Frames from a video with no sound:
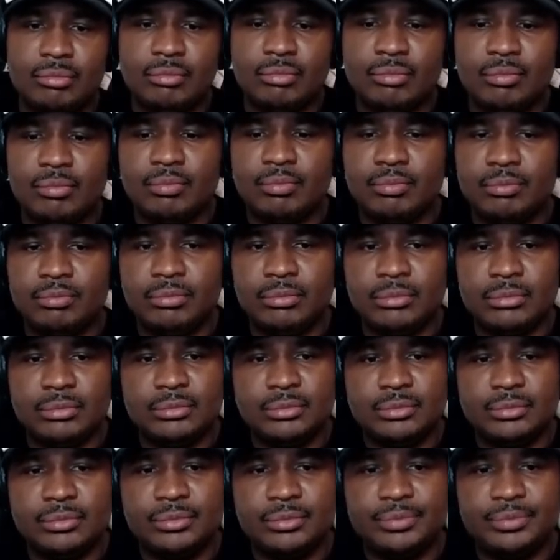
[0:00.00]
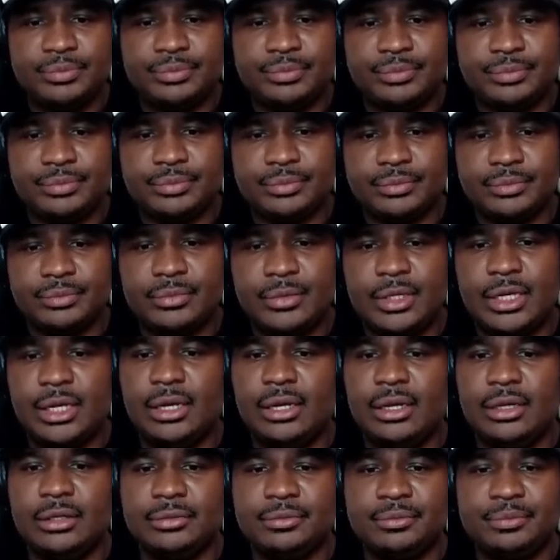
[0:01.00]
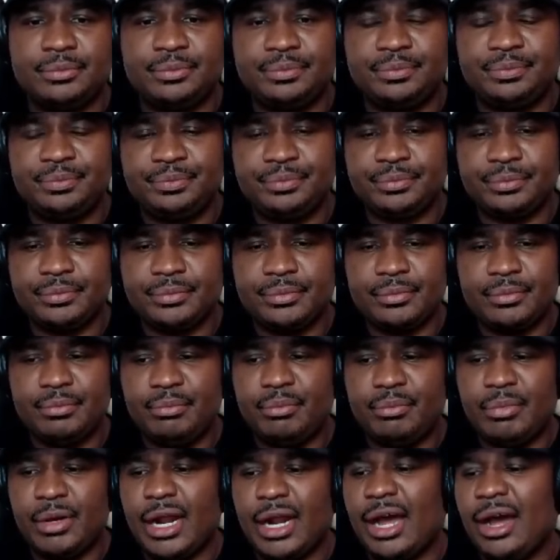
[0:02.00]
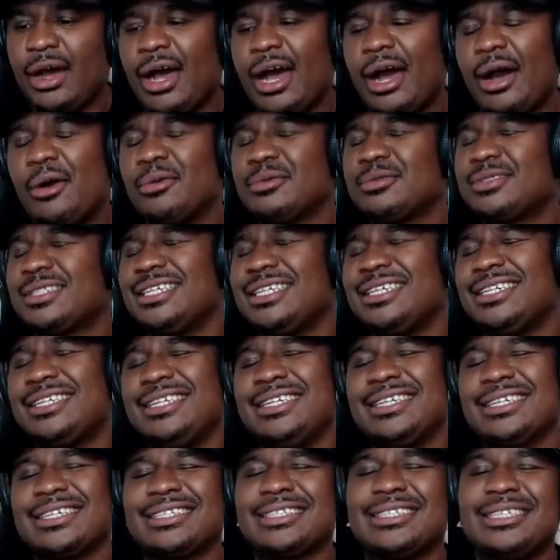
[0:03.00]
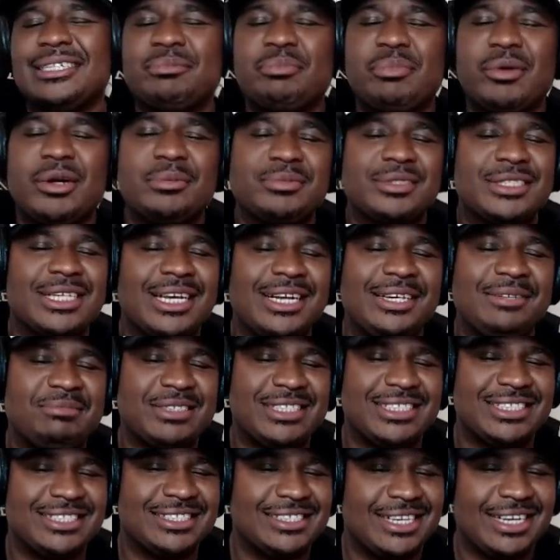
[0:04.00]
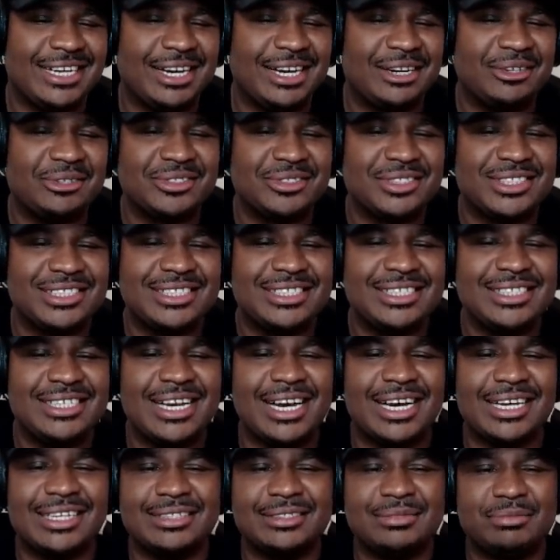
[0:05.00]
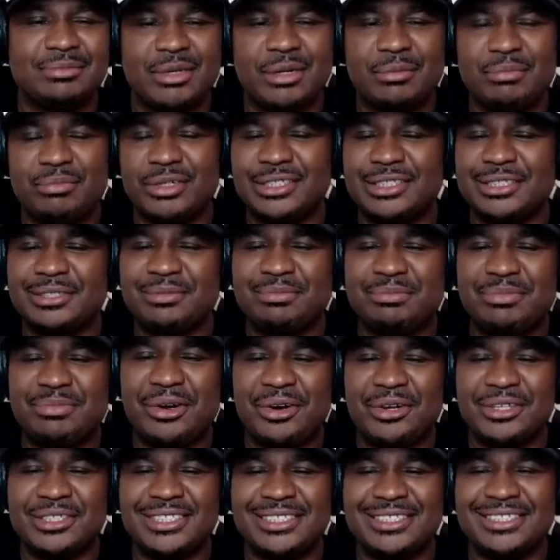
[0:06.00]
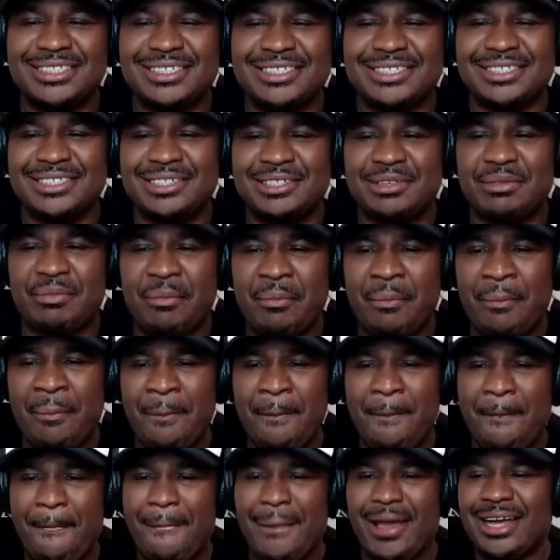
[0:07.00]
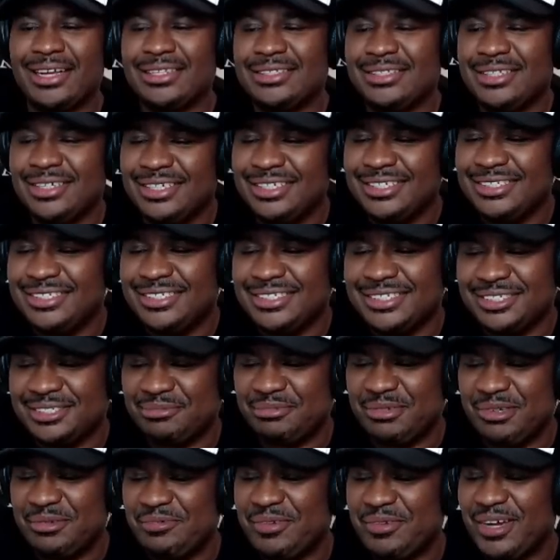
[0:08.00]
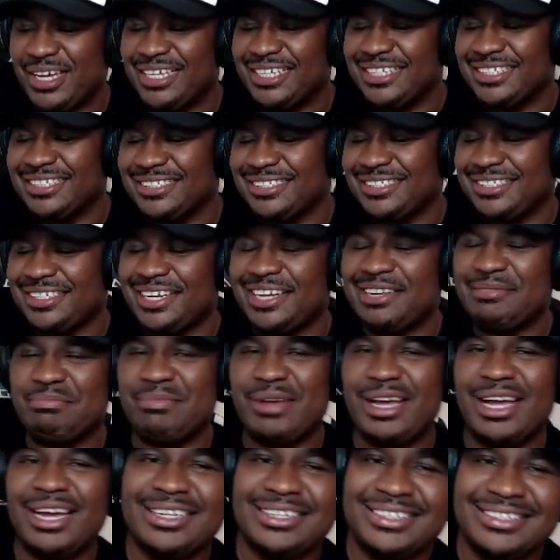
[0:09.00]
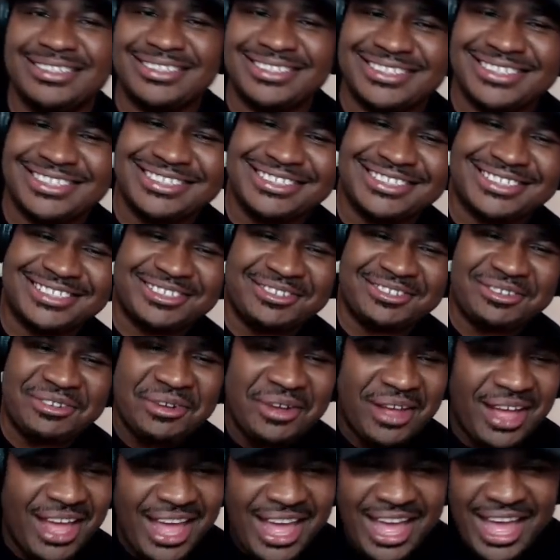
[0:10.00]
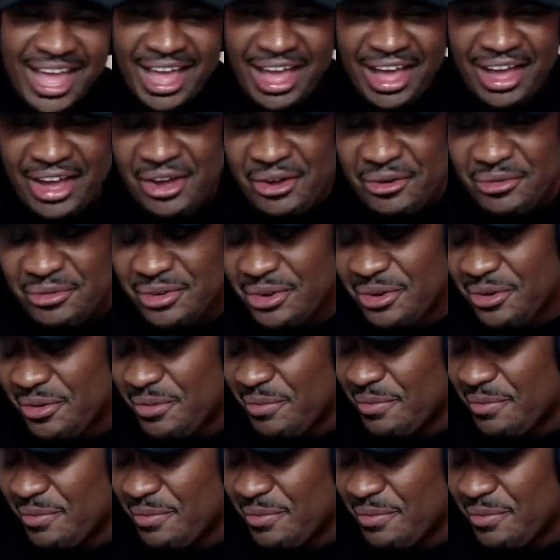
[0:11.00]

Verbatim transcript: You see what I'm saying? Yeah. But I, I don't think he a clip up type nigga. Like I don't think he got a, a bunch of bars in the clip. I think he just be waiting until that bag is sent. So I don't, I don't know, be man.